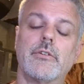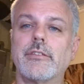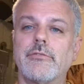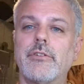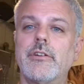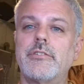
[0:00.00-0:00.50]
It's
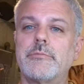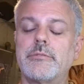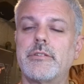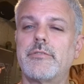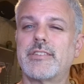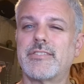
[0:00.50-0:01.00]
a very
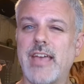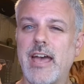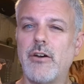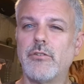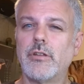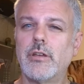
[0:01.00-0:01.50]
specific
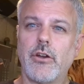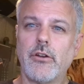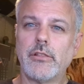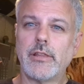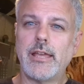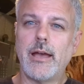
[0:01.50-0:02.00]
sound. Currently,